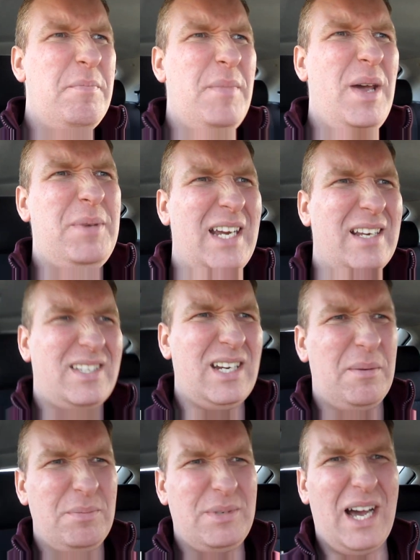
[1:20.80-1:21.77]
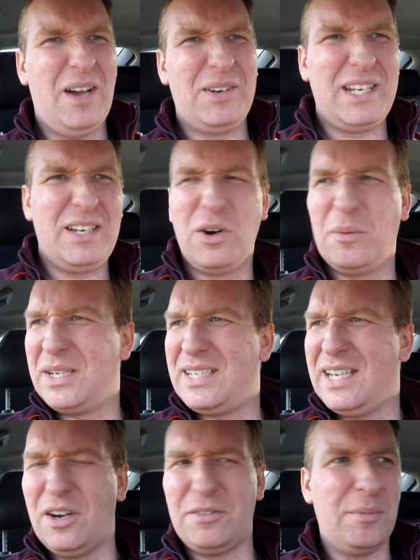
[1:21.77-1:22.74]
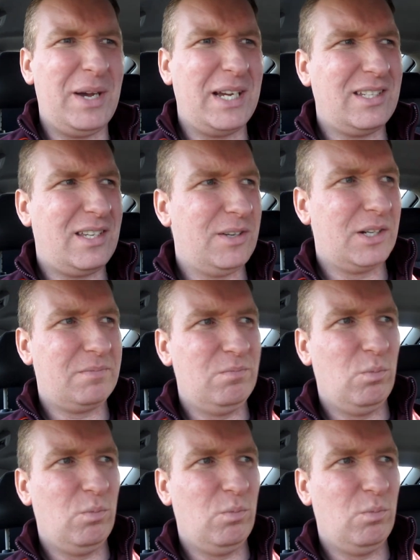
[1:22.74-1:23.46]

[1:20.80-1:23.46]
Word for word: Maybe next time I'm down here on my day off, I might give it a